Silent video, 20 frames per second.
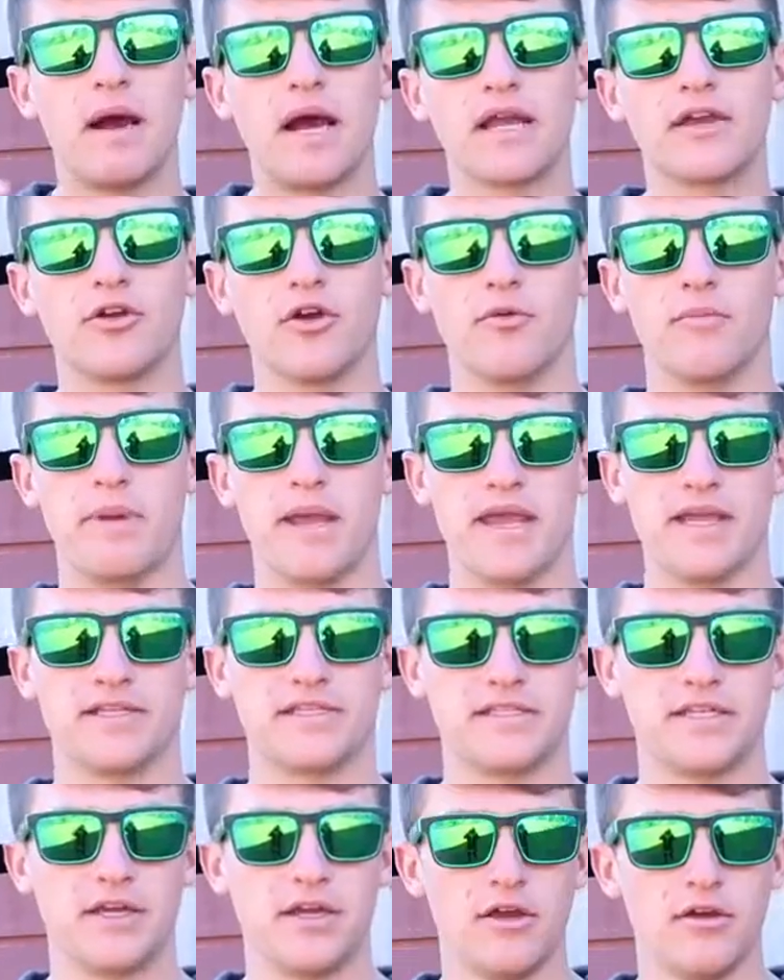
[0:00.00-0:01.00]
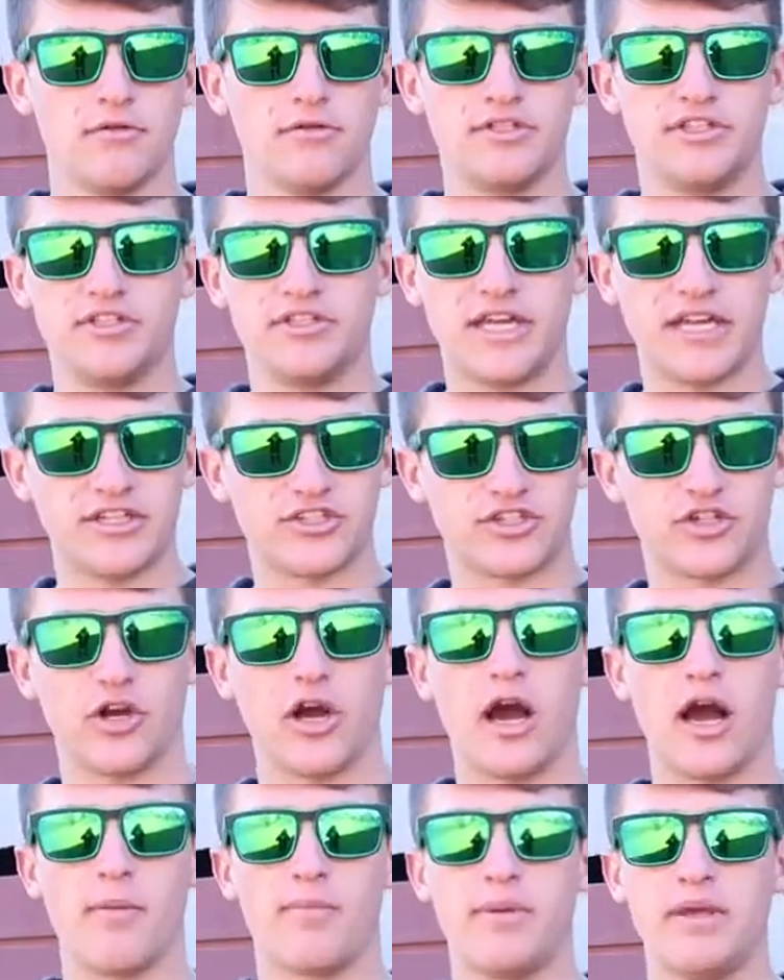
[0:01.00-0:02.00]
micro baits, which you catch
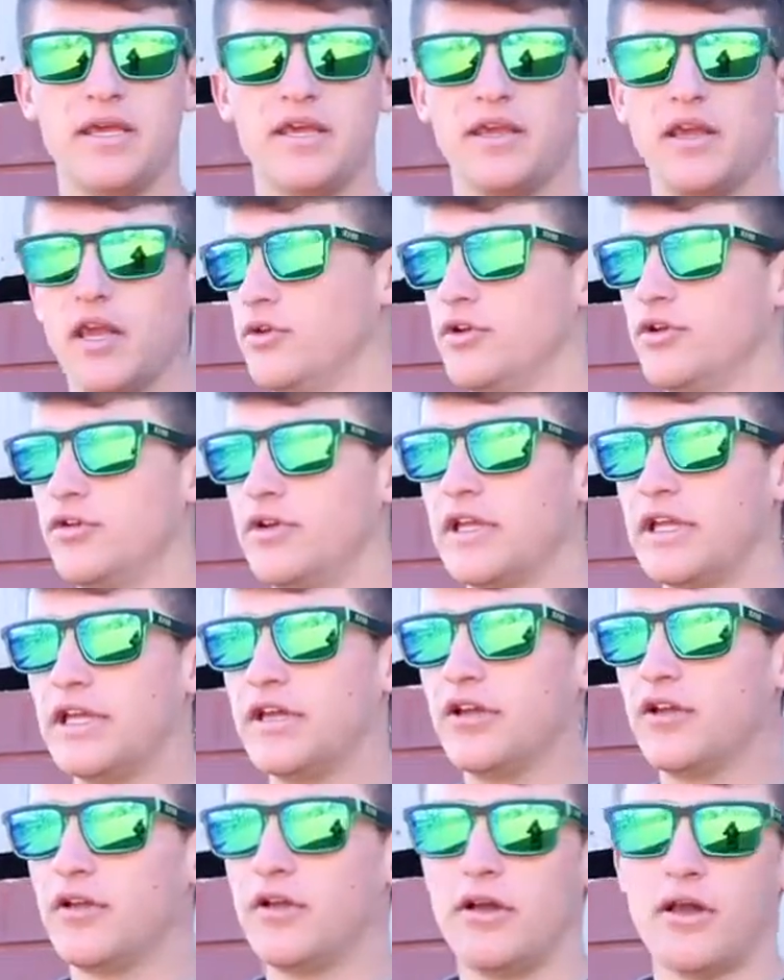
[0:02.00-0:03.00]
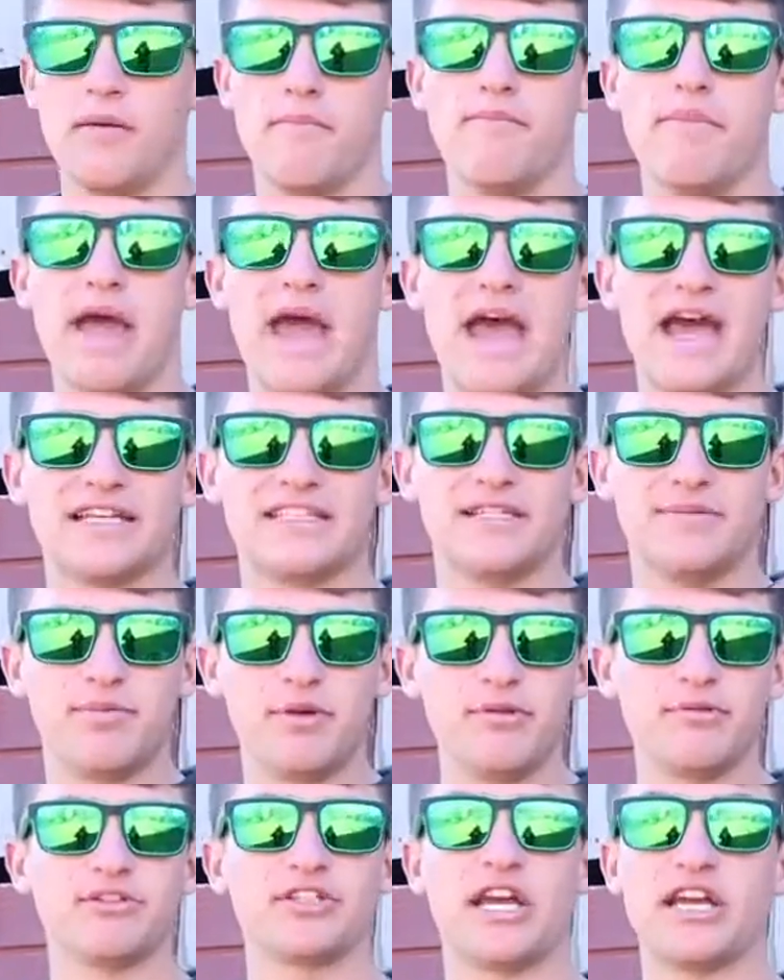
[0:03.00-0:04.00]
crappie, bluegill, bass. You
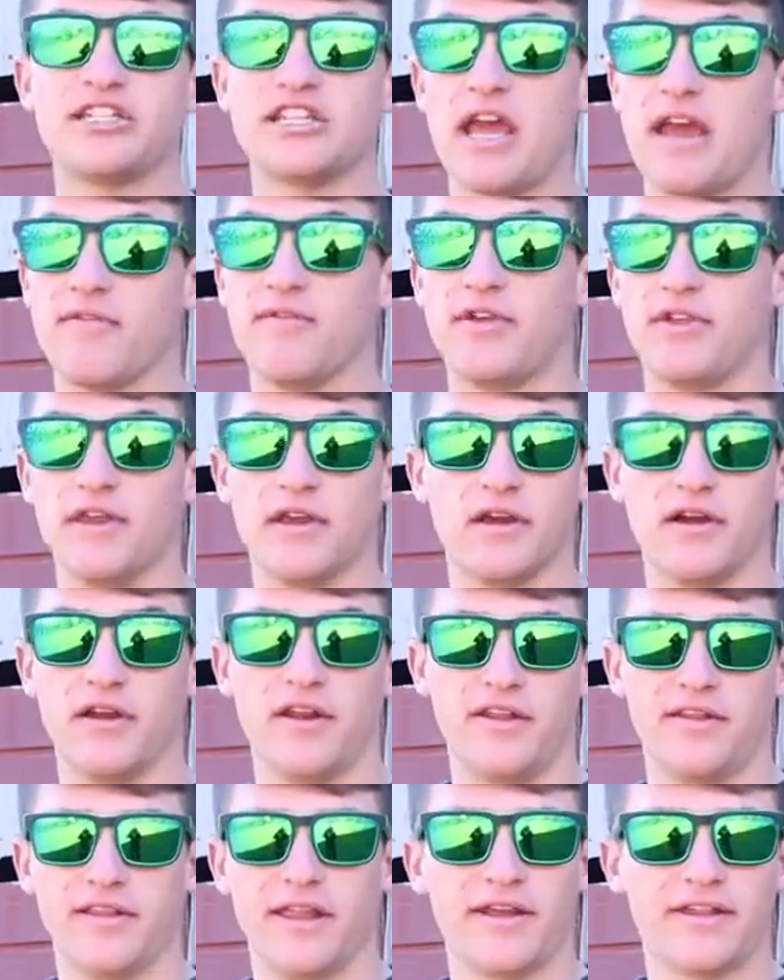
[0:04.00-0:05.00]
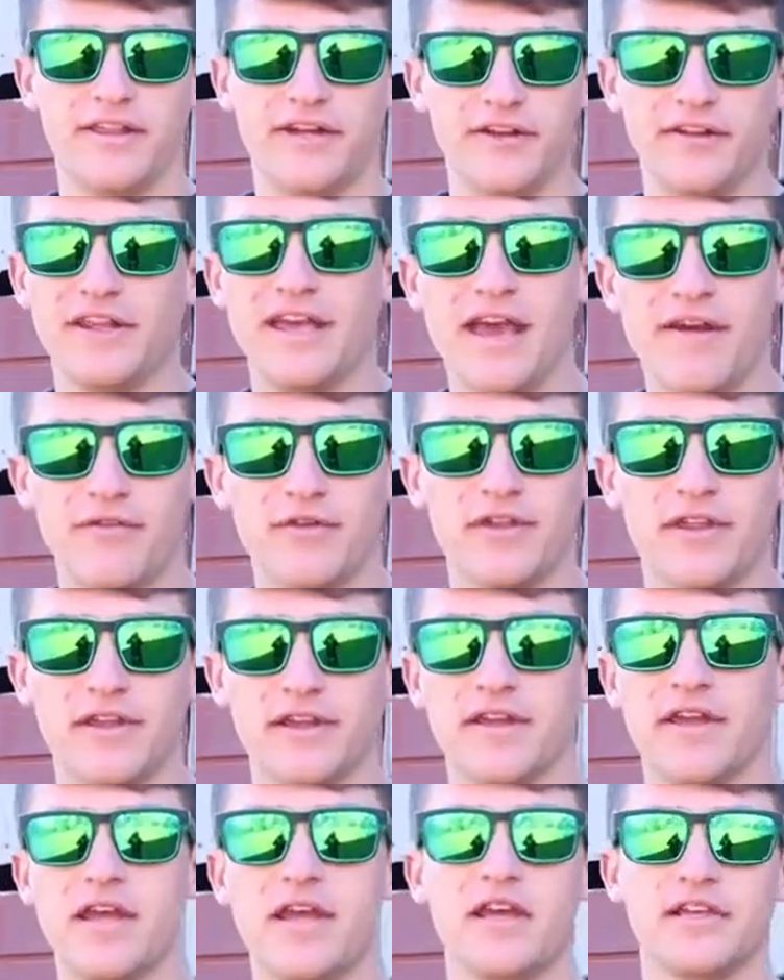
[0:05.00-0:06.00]
pretty much catch everything on it, like literally
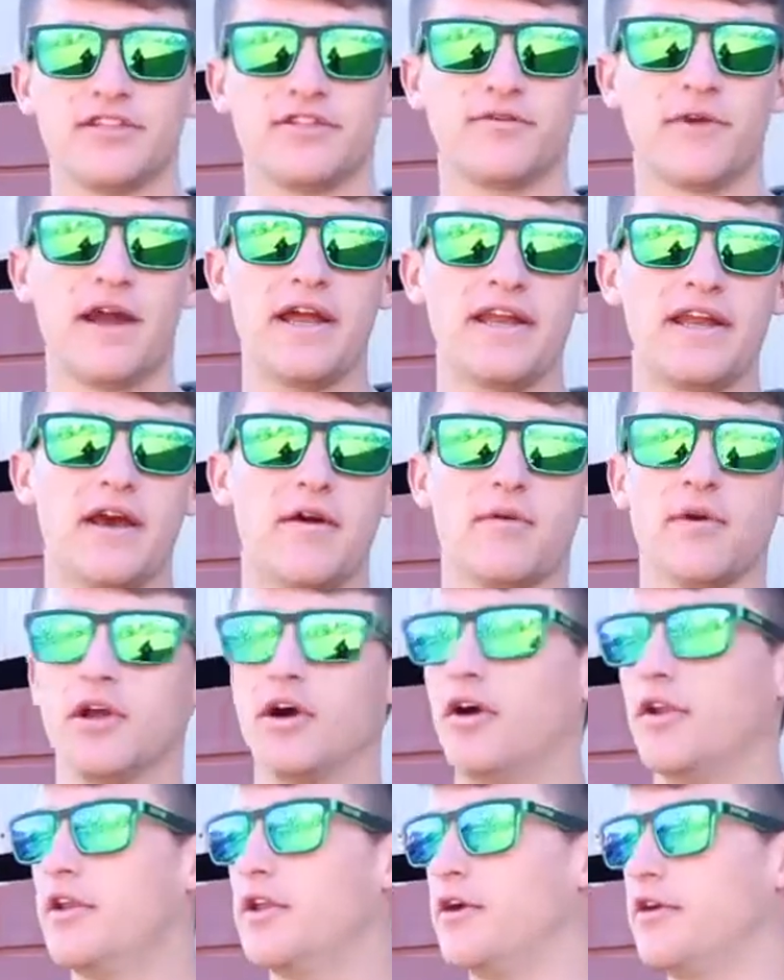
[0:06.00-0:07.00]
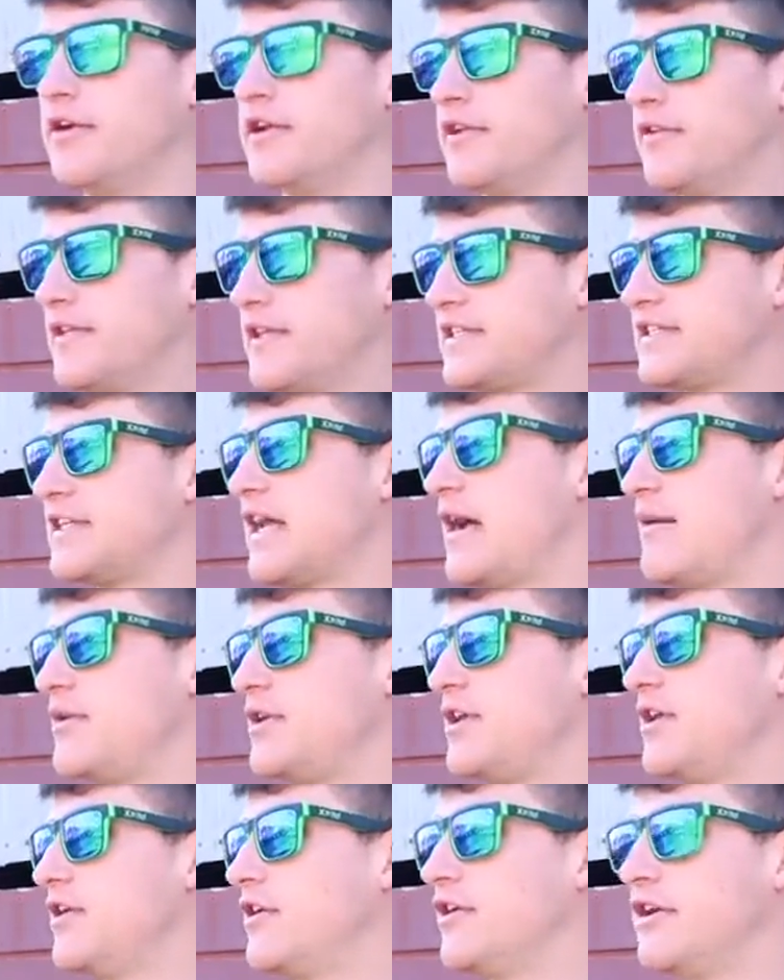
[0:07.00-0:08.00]
everything. So right now we all know, you know, this time of
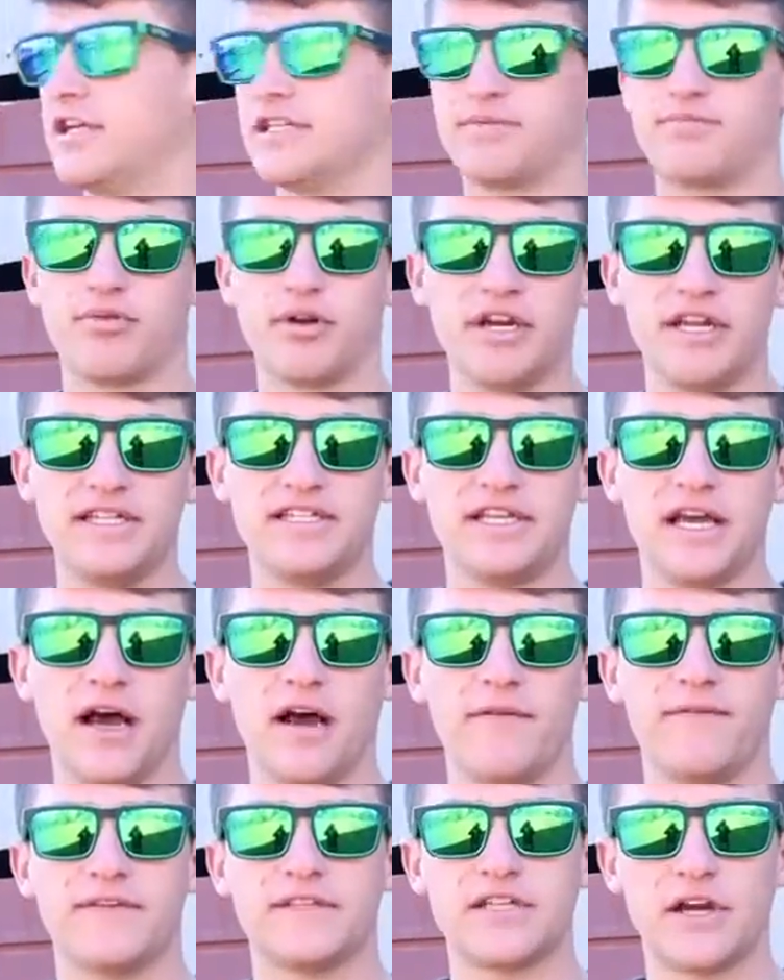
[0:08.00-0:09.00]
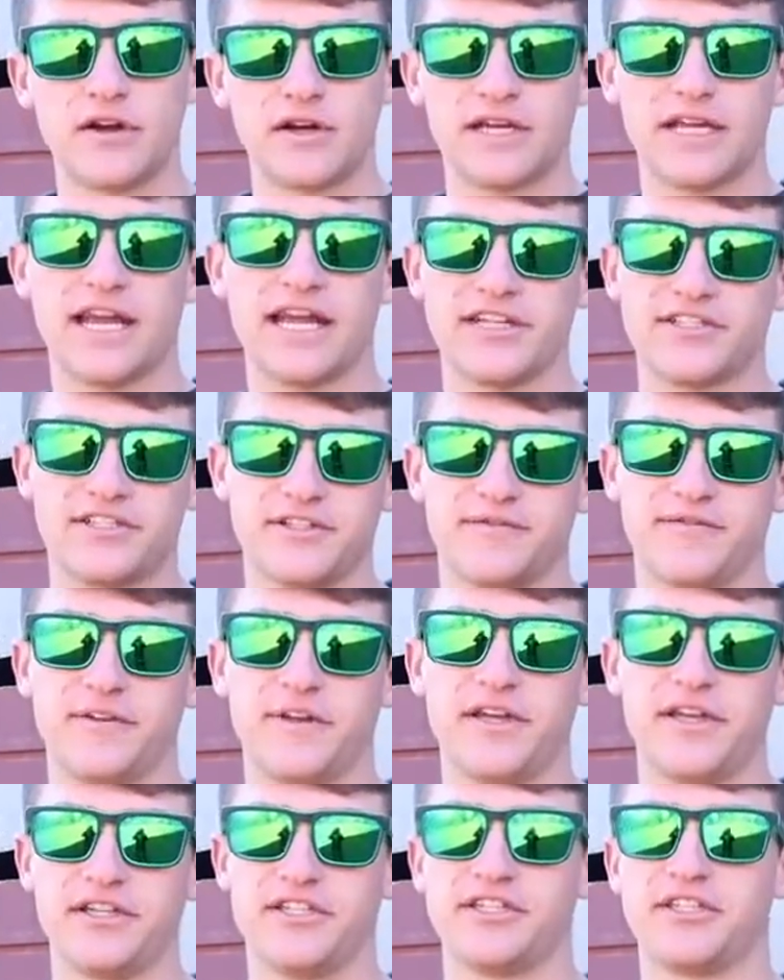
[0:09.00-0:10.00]
year is pretty tough. It's hard to catch the
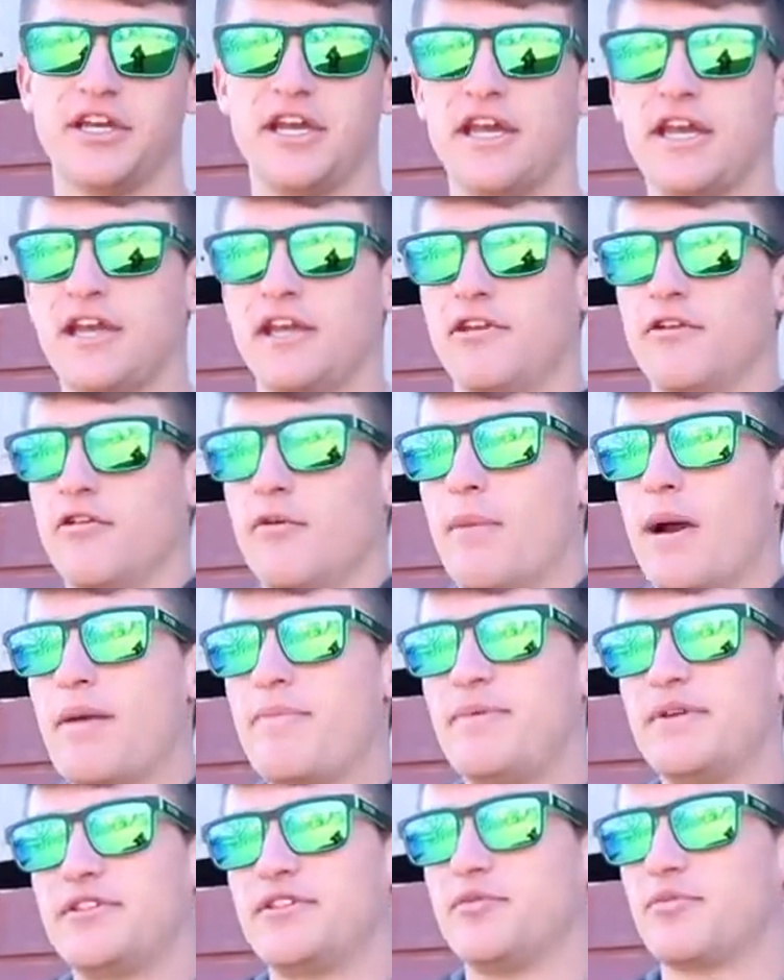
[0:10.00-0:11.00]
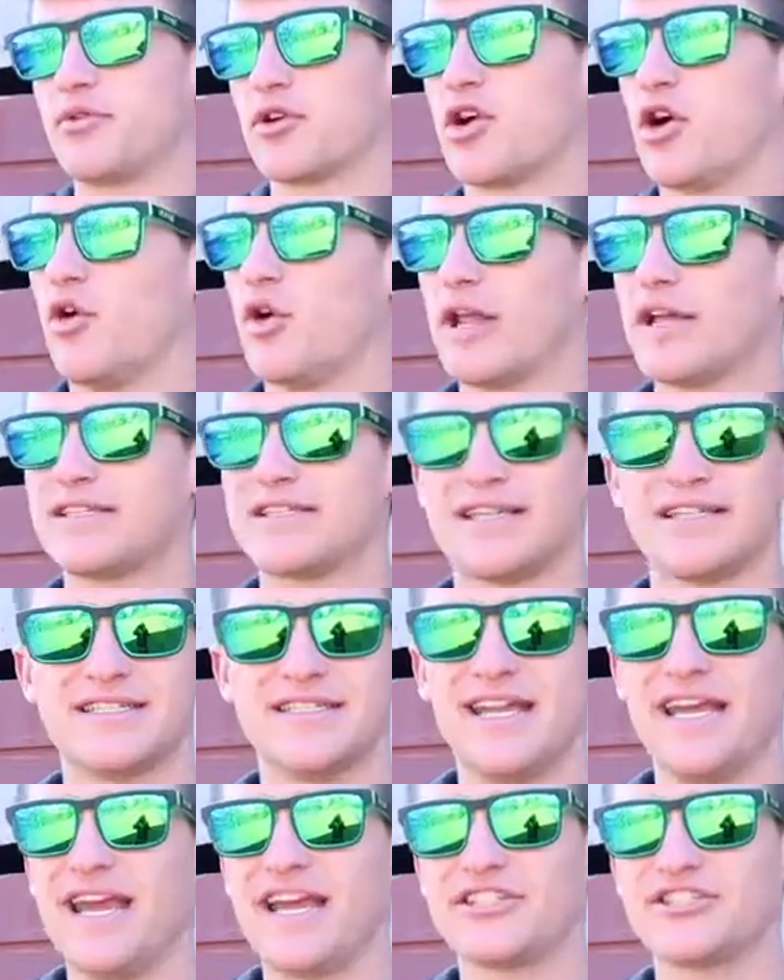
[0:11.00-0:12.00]
fish. You know, it might be super cold outside.
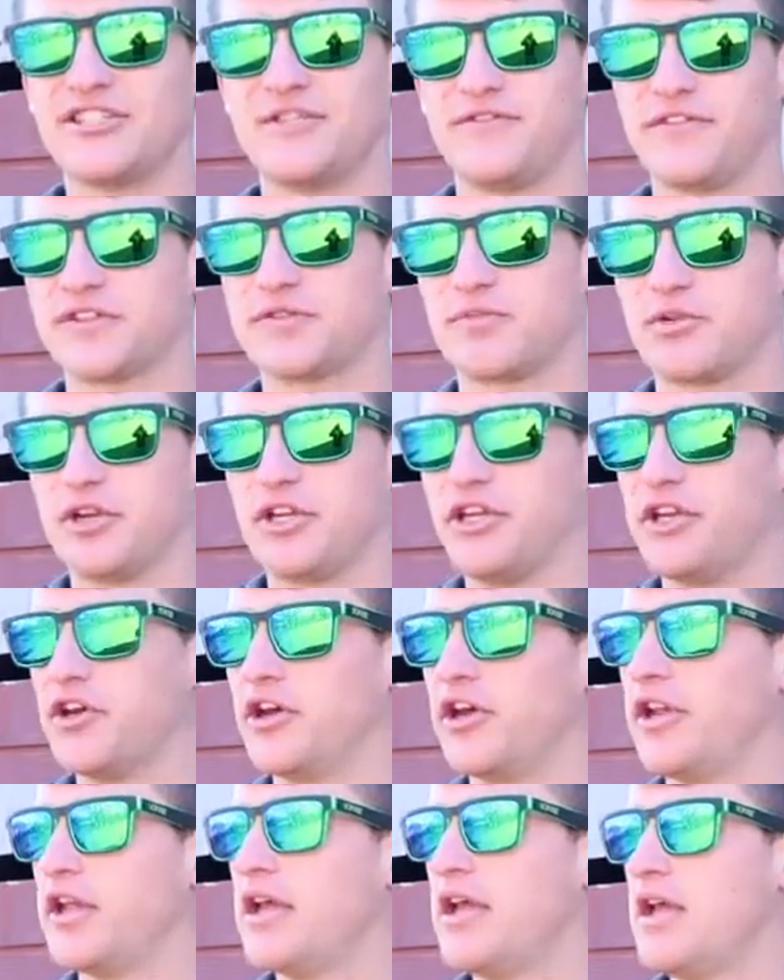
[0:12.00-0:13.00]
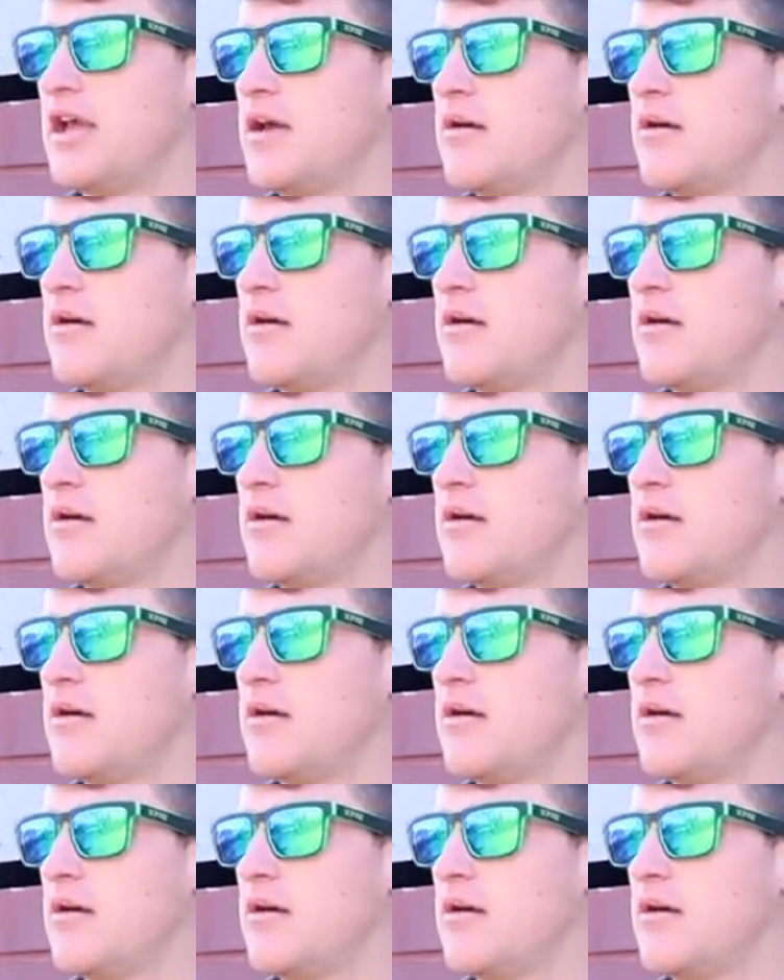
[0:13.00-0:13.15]
Today actually feels pretty good,